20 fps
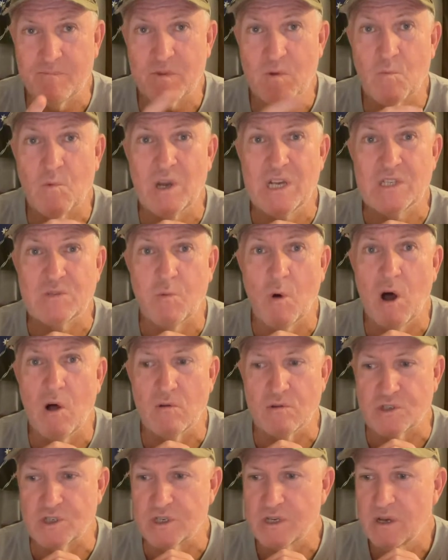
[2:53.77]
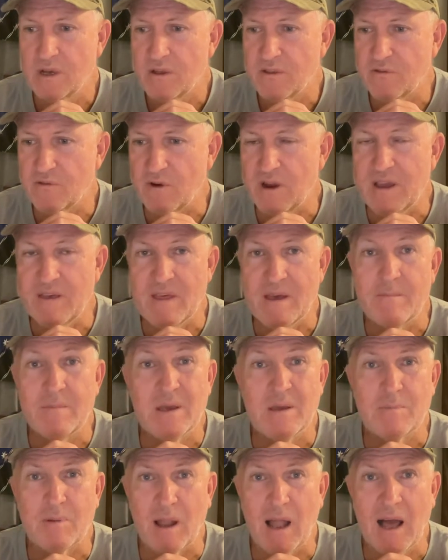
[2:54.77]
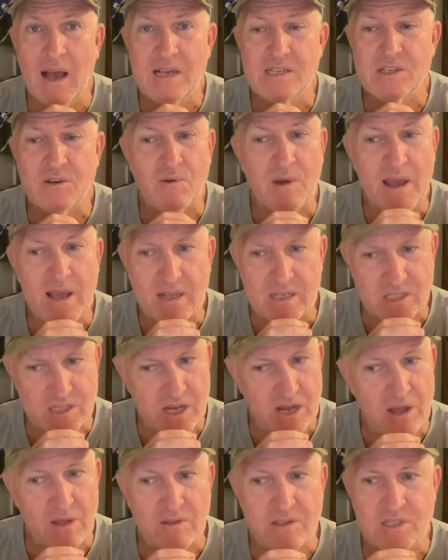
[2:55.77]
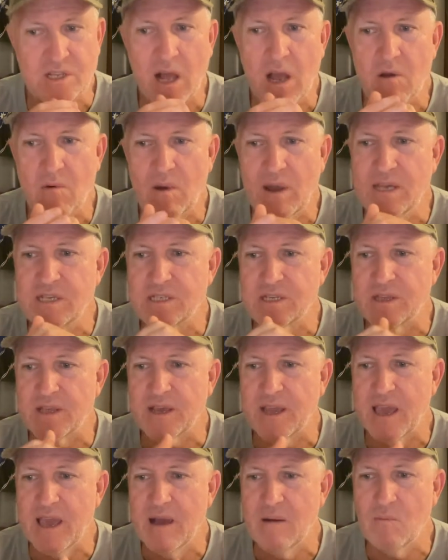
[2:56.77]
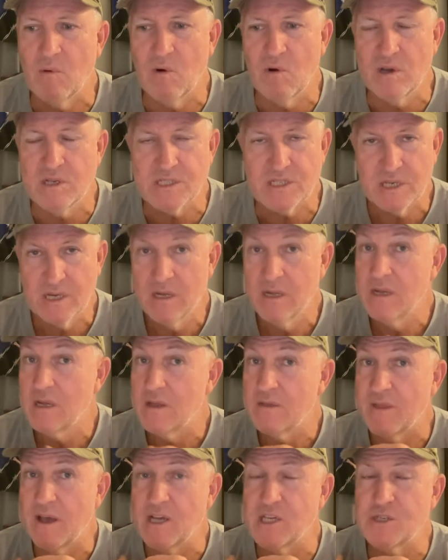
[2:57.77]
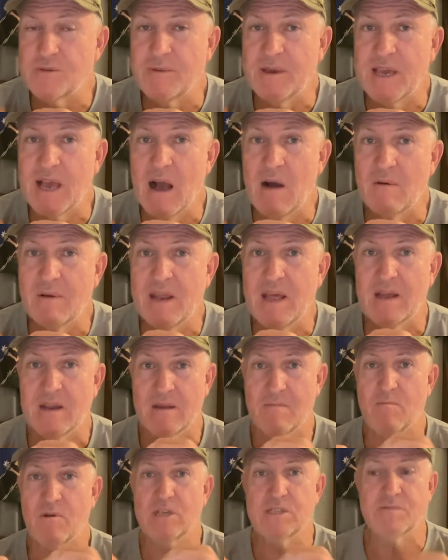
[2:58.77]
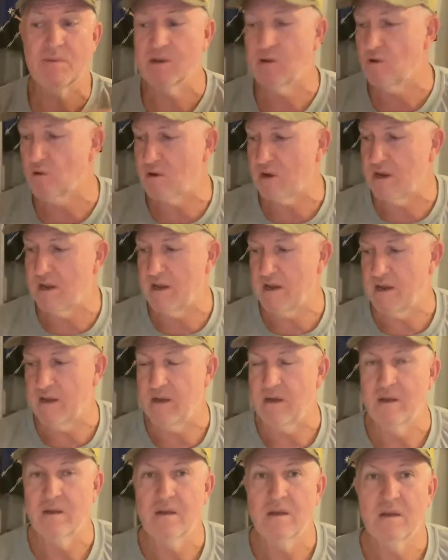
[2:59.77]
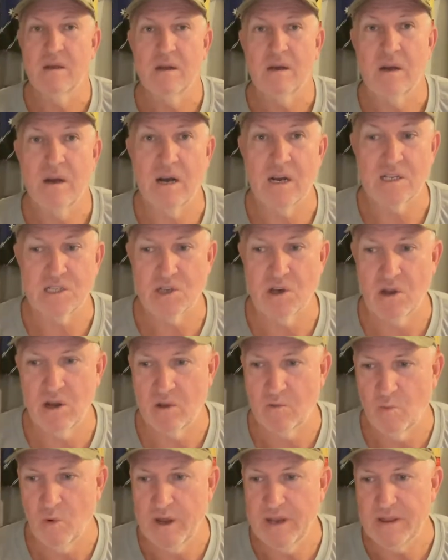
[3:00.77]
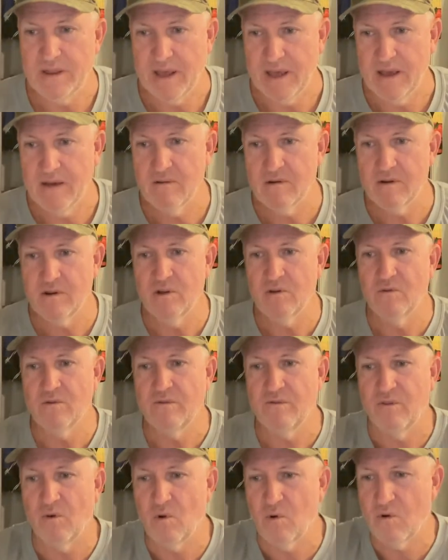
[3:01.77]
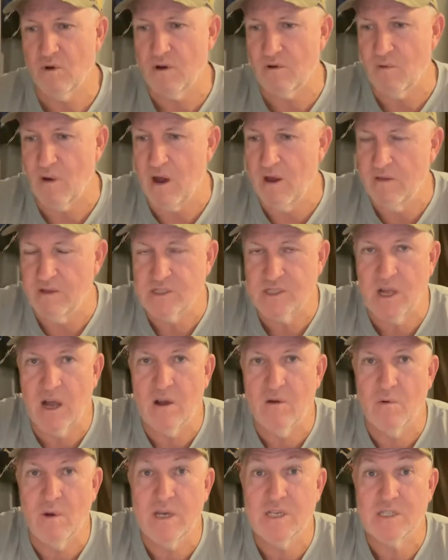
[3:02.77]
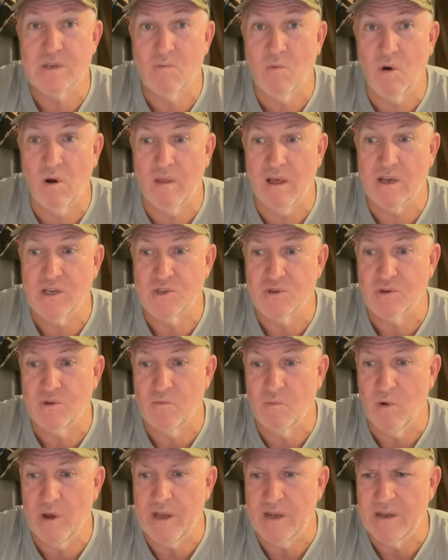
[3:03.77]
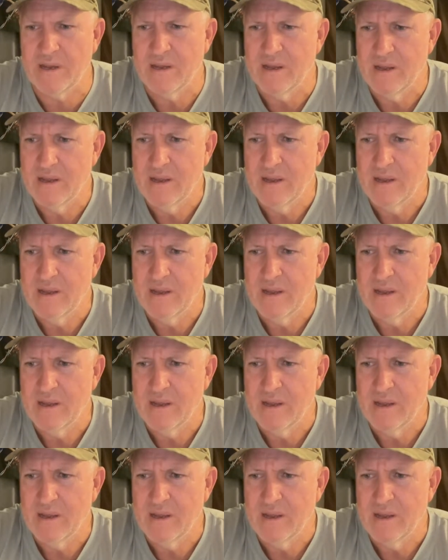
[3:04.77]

Reece Walsh. Three of their big players are out, so there's no reason the Cowboys, they should be going down to Brisbane looking at a solid win there and doing four in a row. There's no reason why they shouldn't win.